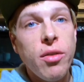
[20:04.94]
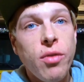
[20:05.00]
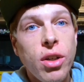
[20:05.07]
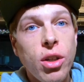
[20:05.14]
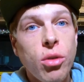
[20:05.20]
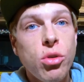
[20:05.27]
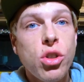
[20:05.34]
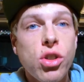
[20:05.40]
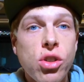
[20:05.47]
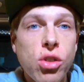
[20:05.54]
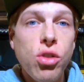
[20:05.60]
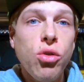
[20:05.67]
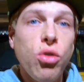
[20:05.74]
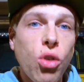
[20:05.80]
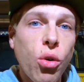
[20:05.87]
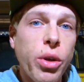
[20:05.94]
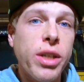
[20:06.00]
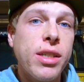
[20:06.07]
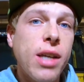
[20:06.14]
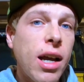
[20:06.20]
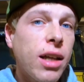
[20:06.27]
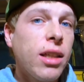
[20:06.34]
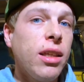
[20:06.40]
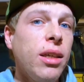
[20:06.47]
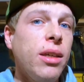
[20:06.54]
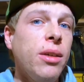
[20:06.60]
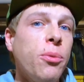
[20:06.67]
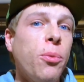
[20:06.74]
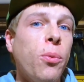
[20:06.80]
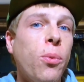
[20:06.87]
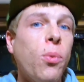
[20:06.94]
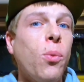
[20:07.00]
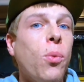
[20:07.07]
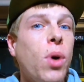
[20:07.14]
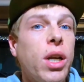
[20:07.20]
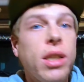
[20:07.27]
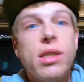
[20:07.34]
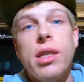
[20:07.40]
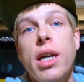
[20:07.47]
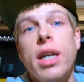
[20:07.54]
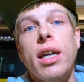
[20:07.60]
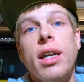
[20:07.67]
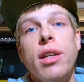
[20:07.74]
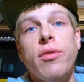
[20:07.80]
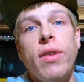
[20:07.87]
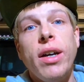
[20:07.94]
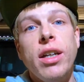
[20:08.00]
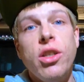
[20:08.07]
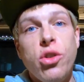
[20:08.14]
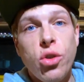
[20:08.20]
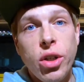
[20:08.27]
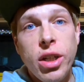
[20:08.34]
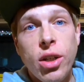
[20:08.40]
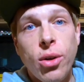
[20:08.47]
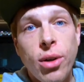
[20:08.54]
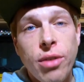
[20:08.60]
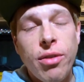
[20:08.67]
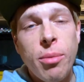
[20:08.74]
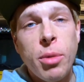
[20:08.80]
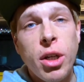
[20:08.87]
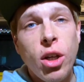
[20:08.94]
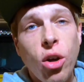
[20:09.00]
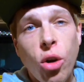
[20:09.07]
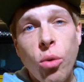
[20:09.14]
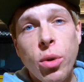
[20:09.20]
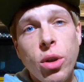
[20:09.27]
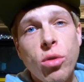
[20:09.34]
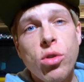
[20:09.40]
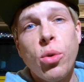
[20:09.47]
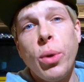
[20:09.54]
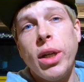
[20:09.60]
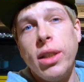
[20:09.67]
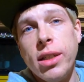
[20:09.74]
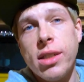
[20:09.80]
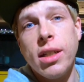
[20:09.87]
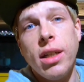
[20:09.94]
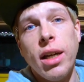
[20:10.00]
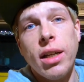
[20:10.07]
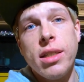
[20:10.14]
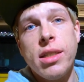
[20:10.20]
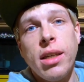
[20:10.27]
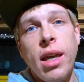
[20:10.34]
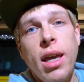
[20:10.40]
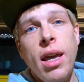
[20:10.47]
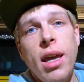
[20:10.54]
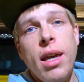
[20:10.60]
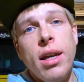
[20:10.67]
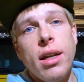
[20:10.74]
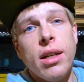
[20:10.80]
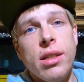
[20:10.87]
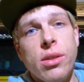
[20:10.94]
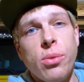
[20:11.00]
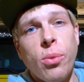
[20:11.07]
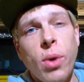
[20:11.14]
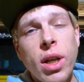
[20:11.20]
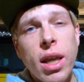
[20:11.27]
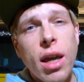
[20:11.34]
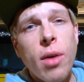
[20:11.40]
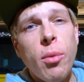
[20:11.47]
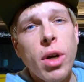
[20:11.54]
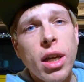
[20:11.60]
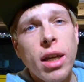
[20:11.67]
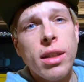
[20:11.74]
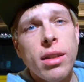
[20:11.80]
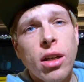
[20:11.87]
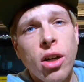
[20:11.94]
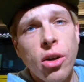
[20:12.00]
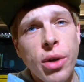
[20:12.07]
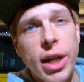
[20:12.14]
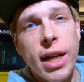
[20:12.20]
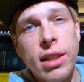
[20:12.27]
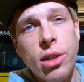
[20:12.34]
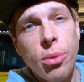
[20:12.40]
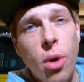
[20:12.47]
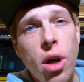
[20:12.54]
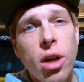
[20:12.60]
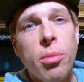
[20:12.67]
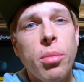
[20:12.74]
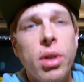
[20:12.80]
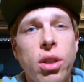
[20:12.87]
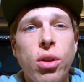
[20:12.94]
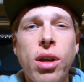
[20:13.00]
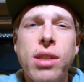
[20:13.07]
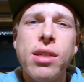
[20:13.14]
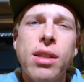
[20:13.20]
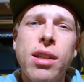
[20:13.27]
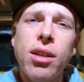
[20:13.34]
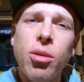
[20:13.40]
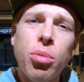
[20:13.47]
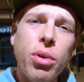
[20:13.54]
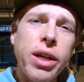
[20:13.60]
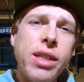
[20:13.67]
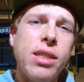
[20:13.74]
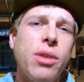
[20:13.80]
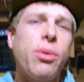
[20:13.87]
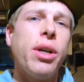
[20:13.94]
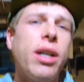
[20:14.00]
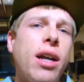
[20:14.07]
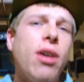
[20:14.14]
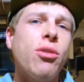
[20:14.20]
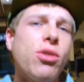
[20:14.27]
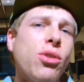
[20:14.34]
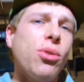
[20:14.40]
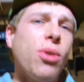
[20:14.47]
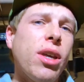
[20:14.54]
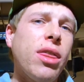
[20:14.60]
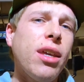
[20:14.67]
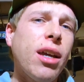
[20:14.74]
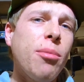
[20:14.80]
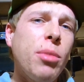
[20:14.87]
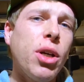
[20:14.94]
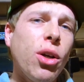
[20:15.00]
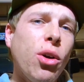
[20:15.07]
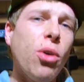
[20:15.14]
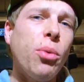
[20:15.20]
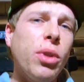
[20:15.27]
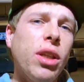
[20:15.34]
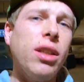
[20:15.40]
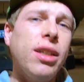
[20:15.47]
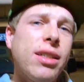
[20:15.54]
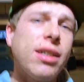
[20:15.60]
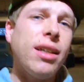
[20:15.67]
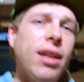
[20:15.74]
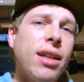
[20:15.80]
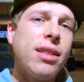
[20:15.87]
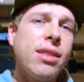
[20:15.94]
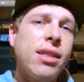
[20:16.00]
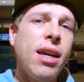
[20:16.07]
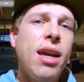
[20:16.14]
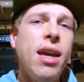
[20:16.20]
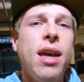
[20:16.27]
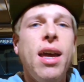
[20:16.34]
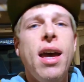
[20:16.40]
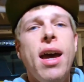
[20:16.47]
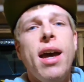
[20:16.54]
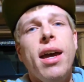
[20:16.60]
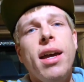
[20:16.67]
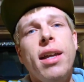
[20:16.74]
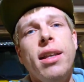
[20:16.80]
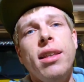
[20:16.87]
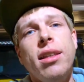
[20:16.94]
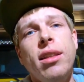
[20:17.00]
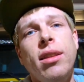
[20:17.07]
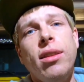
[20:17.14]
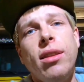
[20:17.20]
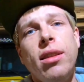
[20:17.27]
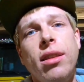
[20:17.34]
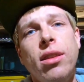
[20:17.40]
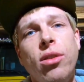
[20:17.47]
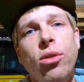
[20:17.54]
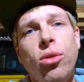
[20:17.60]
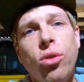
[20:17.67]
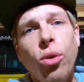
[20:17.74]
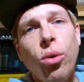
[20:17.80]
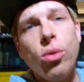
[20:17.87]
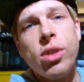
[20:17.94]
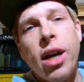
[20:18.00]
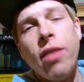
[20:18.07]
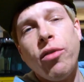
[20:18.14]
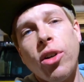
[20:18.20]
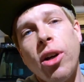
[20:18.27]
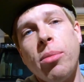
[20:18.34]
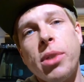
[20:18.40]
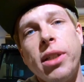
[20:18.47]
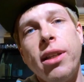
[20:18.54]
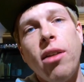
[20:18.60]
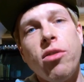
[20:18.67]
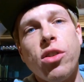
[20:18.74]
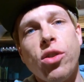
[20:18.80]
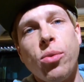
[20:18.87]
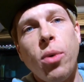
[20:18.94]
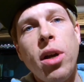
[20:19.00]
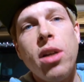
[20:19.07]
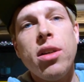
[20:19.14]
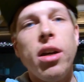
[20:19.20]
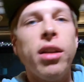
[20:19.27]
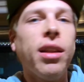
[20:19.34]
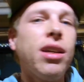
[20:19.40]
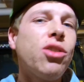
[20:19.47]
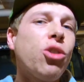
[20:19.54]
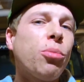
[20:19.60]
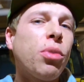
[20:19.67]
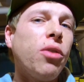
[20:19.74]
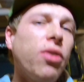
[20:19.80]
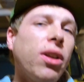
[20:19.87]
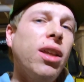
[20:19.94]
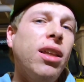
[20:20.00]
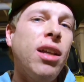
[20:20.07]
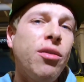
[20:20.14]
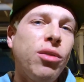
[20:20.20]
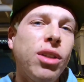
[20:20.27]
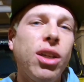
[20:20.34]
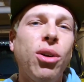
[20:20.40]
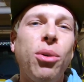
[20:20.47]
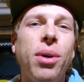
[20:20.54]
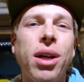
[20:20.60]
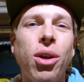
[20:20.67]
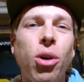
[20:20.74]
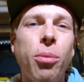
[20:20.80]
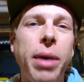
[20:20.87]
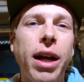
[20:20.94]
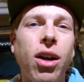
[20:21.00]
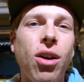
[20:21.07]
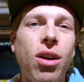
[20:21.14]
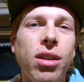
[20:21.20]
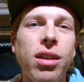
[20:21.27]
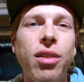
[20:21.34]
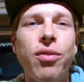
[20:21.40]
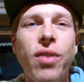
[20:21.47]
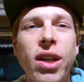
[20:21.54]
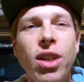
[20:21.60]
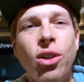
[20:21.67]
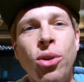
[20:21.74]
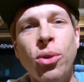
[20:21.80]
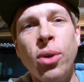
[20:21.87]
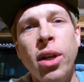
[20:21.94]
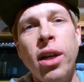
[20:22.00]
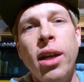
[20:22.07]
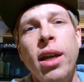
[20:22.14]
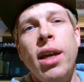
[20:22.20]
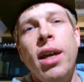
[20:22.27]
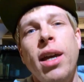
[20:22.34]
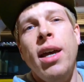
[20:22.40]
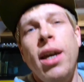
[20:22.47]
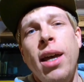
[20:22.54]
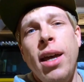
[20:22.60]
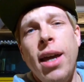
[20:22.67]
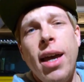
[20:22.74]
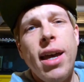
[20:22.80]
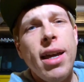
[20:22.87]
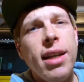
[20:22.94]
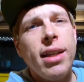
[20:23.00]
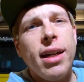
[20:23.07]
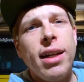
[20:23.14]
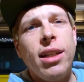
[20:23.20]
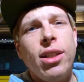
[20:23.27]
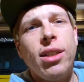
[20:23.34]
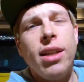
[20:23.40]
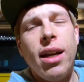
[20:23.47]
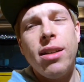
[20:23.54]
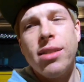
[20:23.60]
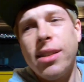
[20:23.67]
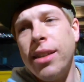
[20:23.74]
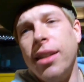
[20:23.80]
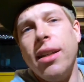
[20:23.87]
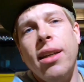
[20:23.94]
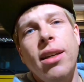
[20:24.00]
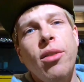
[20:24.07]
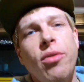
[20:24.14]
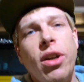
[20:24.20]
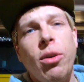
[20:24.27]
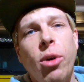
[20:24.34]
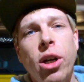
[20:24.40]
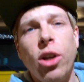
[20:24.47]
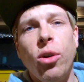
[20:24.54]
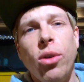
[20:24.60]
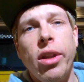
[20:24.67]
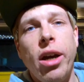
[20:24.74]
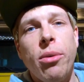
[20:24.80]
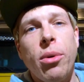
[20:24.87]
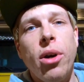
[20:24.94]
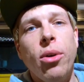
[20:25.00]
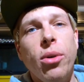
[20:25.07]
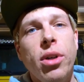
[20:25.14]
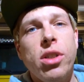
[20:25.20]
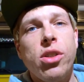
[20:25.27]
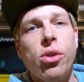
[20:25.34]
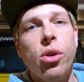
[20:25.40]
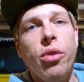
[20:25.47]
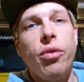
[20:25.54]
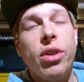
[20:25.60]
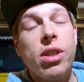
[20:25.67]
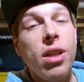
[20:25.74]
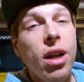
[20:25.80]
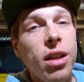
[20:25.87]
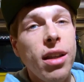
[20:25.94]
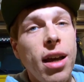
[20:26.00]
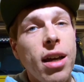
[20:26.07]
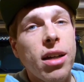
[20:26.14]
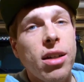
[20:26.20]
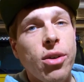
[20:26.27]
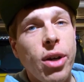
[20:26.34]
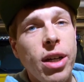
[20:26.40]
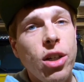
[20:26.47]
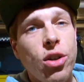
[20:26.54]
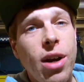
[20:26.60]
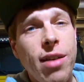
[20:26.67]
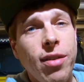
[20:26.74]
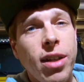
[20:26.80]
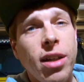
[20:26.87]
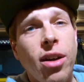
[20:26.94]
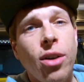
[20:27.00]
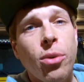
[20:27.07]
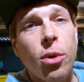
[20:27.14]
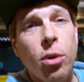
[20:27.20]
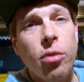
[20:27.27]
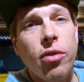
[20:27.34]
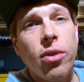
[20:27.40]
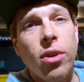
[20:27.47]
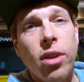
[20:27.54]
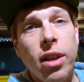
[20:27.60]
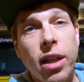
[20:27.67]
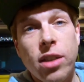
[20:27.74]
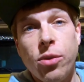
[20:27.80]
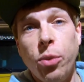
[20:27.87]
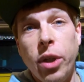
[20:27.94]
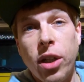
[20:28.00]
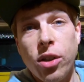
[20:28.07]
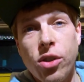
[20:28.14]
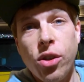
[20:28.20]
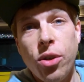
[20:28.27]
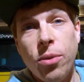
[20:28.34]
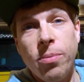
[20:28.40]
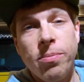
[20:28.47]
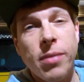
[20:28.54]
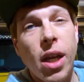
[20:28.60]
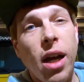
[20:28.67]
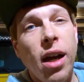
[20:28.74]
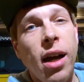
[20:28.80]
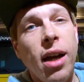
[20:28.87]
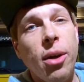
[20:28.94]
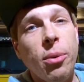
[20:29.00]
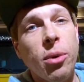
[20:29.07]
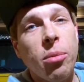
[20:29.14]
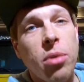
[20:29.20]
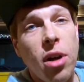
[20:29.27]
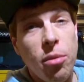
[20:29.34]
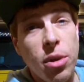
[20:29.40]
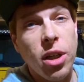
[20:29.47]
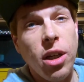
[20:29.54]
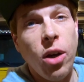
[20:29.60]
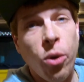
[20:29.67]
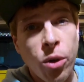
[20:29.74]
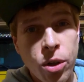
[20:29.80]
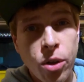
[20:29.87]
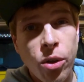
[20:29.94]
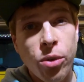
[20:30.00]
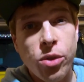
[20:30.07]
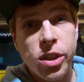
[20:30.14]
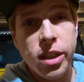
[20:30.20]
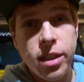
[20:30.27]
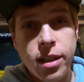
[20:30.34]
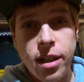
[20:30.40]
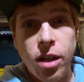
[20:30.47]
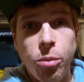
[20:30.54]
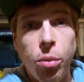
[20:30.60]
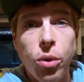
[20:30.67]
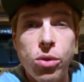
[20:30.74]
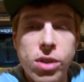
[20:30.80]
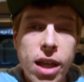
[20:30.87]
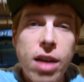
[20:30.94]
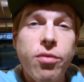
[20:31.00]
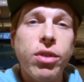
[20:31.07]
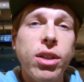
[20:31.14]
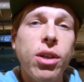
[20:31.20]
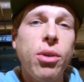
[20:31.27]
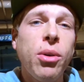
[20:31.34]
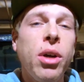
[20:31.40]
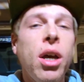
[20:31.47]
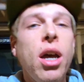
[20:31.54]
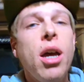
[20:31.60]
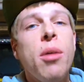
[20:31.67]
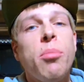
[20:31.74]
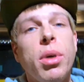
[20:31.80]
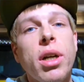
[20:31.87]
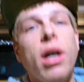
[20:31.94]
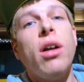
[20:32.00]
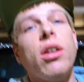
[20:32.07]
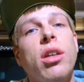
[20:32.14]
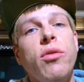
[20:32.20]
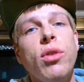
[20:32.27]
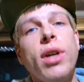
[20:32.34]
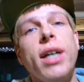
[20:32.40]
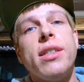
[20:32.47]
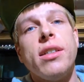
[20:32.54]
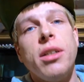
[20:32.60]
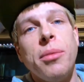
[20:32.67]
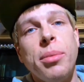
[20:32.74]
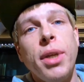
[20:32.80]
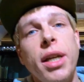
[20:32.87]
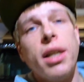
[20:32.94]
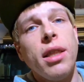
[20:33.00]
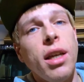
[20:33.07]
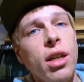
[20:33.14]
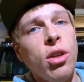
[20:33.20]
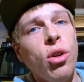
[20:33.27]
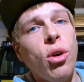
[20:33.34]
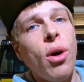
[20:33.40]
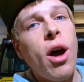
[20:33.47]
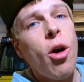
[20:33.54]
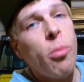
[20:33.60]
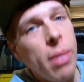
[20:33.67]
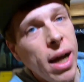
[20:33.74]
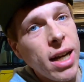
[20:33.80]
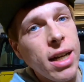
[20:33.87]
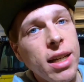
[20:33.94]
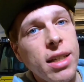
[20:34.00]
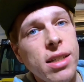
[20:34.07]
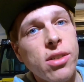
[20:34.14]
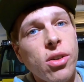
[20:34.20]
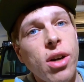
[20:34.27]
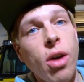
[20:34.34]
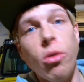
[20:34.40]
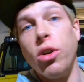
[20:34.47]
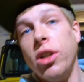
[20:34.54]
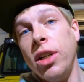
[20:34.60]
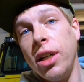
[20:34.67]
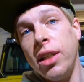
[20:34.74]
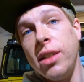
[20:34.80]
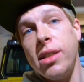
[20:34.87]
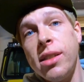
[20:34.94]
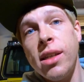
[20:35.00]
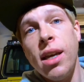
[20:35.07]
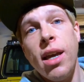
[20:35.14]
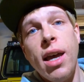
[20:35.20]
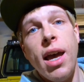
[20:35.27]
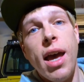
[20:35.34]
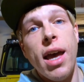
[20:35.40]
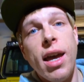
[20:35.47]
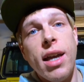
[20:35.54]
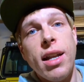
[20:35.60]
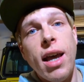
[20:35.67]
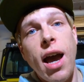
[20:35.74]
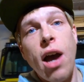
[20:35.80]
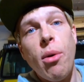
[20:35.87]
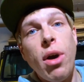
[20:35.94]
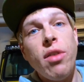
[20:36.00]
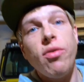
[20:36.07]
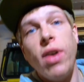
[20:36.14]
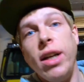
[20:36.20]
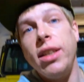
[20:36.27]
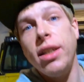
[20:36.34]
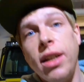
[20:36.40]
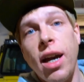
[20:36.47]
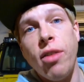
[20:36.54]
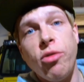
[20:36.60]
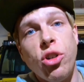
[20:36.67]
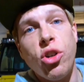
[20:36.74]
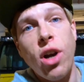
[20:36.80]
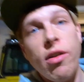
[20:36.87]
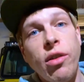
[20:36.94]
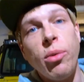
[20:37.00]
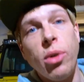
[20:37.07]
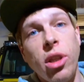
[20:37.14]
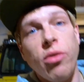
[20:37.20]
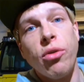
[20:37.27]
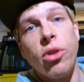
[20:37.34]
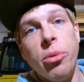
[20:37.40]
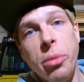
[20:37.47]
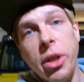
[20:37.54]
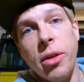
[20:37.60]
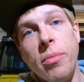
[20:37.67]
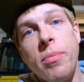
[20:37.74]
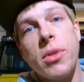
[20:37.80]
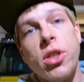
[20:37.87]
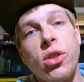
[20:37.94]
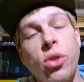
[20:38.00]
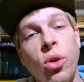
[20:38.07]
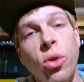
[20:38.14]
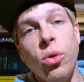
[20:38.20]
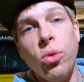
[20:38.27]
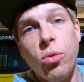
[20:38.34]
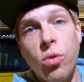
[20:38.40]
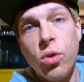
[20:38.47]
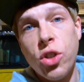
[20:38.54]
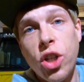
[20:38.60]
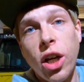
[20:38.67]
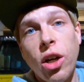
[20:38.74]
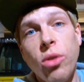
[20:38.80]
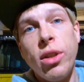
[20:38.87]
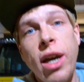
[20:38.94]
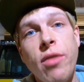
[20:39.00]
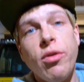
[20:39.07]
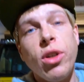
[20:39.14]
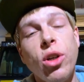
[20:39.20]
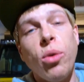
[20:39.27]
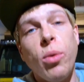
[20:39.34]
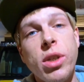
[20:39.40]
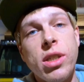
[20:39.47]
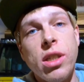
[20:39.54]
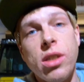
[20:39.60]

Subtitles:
video just so you know exactly what it's like and if I enjoy it or if I'm gonna go with those quick disconnects. Because one day I want to get the Curry anti-rock, but that's a little pricey right now, so I think I'm gonna go with the disconnects. And those have their ups and downs as well. Unless you're perfectly level, they don't want to go back on, they fight you. And I'll see if I want to go that route. So if it's not that great driving it on road for the next week or so, I will probably order those in and I'll post that video. But I'll give you guys an update and let you know how bad it is or how good it is and how I find it after driving with it for a bit. So check out that video once it's